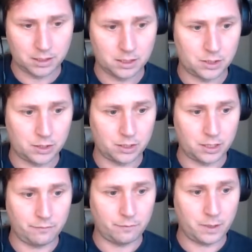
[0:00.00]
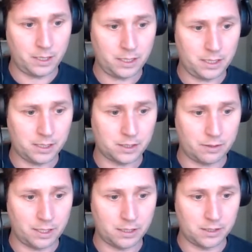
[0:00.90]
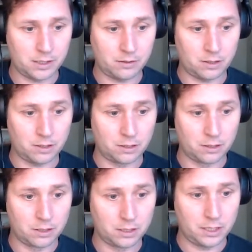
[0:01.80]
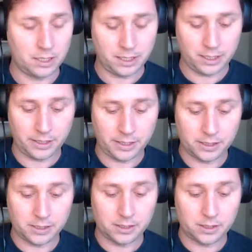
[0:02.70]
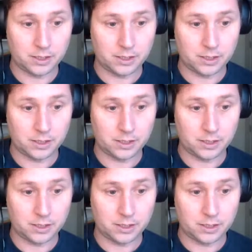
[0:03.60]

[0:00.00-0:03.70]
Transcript: So if y is greater than 0 and